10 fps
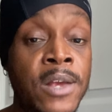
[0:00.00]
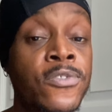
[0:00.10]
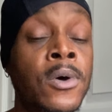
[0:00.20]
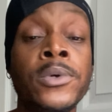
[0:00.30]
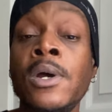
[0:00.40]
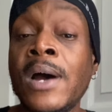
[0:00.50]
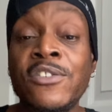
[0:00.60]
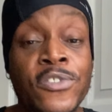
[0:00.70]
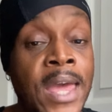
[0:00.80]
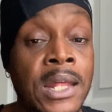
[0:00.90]
So, yo, I
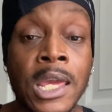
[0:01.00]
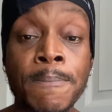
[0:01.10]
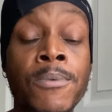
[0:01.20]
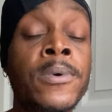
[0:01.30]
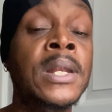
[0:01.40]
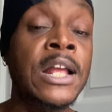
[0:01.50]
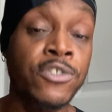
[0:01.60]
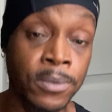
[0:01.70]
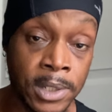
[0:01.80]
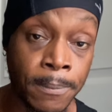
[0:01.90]
just got to keep it real. I
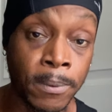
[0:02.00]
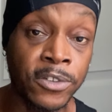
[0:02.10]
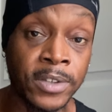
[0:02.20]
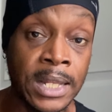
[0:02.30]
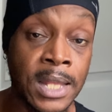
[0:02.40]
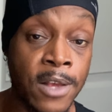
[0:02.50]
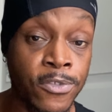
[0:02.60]
truly appreciate that.